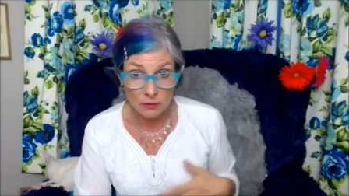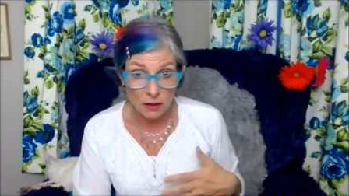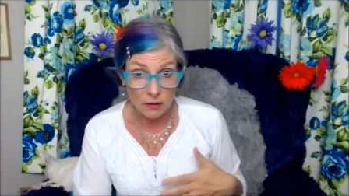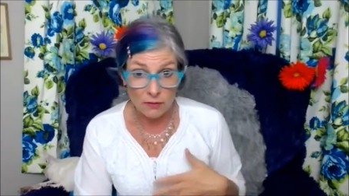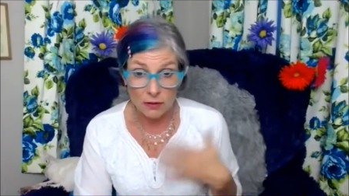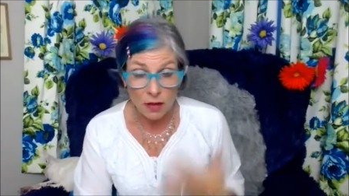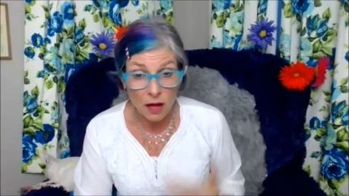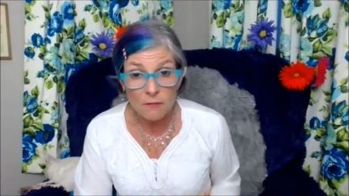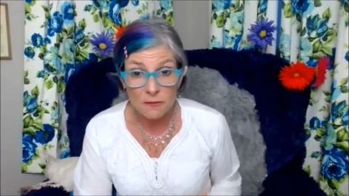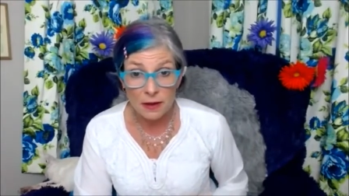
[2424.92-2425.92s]
of a
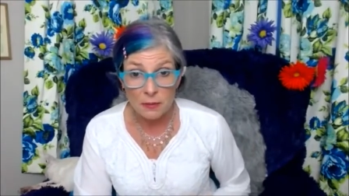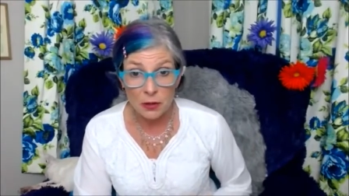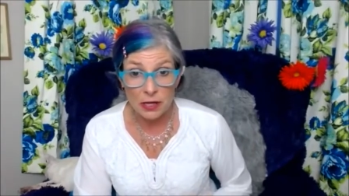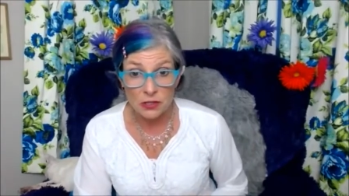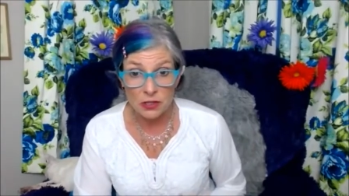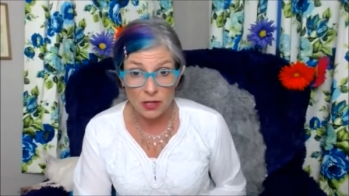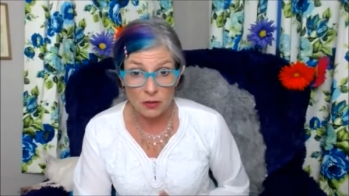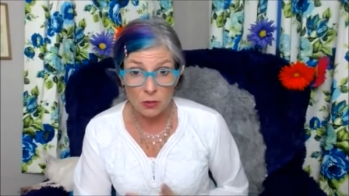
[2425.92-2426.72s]
love vibration,